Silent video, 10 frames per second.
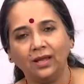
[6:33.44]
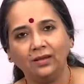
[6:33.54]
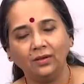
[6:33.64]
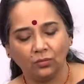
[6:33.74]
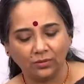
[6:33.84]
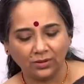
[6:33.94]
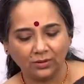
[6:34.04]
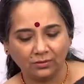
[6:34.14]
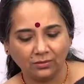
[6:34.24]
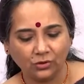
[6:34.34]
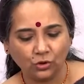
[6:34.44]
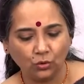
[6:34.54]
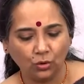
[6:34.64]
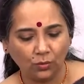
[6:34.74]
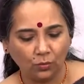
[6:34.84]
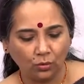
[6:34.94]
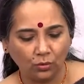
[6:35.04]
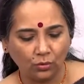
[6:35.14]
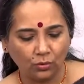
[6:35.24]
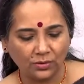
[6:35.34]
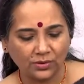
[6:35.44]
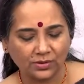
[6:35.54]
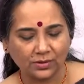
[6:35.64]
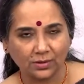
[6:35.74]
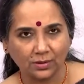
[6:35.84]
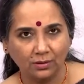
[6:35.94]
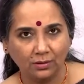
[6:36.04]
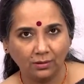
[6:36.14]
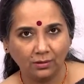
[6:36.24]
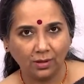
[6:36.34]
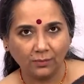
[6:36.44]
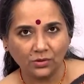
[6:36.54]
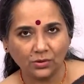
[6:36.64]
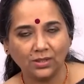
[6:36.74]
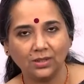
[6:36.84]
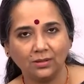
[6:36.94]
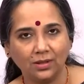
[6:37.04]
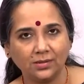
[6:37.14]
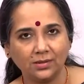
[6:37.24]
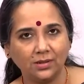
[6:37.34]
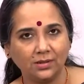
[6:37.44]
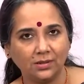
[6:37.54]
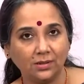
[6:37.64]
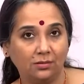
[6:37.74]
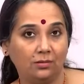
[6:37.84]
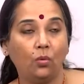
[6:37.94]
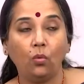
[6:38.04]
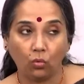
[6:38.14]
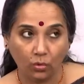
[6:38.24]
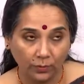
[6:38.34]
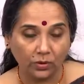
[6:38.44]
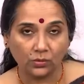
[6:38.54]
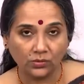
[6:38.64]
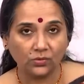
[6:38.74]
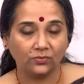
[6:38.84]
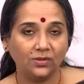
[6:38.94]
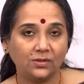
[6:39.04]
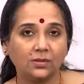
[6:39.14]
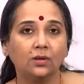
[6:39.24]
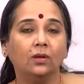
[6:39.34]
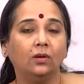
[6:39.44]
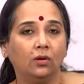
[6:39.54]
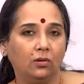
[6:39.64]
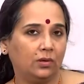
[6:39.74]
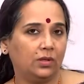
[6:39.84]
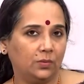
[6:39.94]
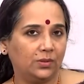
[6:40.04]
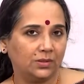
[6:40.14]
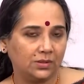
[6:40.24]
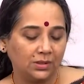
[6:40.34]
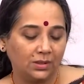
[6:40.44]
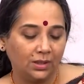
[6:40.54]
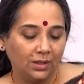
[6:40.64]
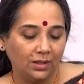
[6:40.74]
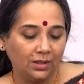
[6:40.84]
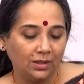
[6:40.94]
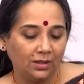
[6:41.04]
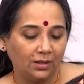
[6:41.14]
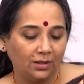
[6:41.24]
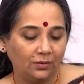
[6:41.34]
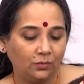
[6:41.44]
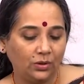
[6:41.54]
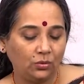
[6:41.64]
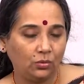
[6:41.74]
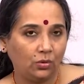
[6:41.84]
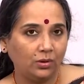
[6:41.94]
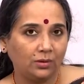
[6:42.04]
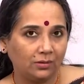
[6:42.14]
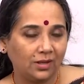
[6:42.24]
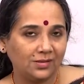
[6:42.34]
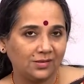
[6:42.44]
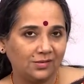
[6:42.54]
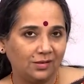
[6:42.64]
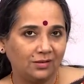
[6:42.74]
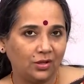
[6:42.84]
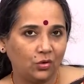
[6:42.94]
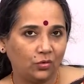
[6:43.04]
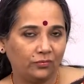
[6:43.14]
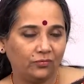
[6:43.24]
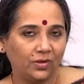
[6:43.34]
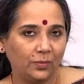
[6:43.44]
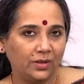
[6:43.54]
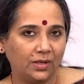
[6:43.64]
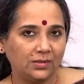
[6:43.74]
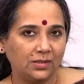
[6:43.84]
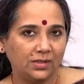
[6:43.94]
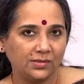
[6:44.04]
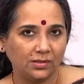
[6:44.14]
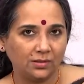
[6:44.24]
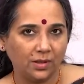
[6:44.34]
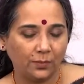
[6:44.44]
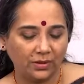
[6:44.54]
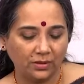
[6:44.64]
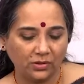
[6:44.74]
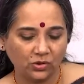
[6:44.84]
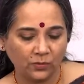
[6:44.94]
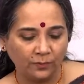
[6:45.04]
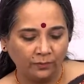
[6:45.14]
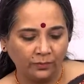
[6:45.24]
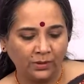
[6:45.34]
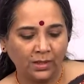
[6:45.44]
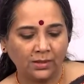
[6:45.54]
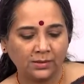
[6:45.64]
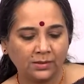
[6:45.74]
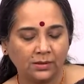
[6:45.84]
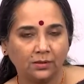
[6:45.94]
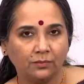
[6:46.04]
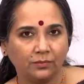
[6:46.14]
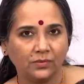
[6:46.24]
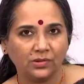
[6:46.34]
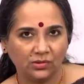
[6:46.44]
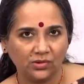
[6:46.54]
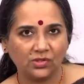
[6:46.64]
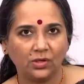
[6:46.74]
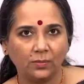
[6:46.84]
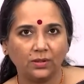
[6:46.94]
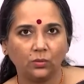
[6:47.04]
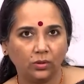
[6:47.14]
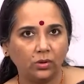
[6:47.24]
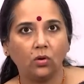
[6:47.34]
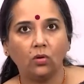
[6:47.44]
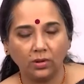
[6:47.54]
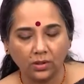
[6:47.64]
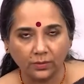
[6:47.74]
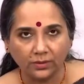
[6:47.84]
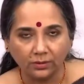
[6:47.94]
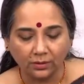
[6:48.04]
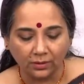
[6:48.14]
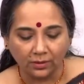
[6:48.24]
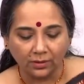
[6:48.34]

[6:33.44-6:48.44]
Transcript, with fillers: You know, the, the two or more notes come together as an integral whole because of this ornament. And we do not, as I said, think of gamaka as an external appendage, as uh, suggested by the word ornament,